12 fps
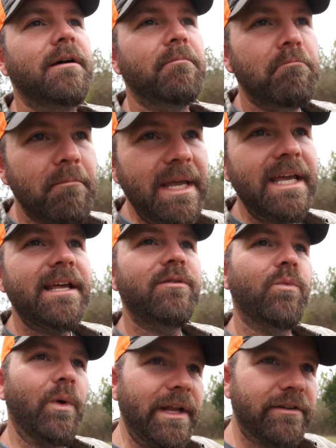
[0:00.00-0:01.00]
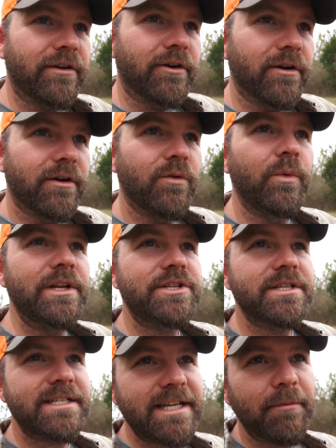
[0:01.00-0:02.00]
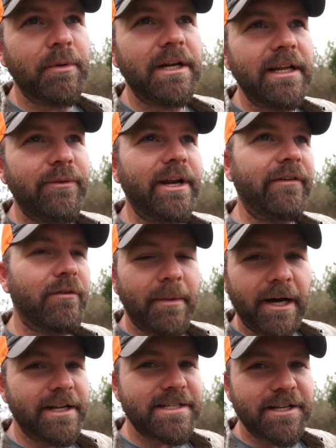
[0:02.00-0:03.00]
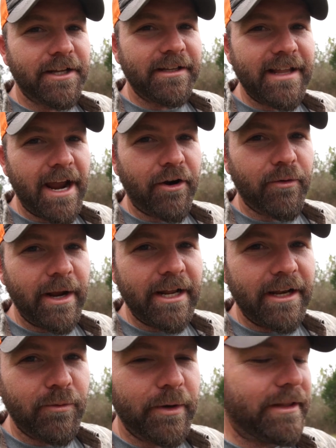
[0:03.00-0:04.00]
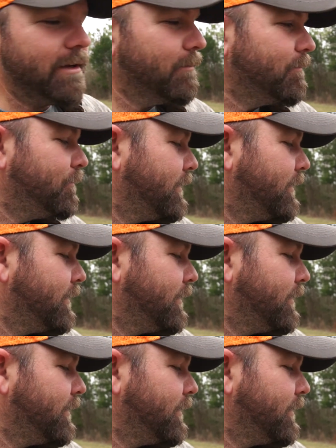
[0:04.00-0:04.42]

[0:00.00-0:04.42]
mid-winter, which is typically when everybody's done decorating with them,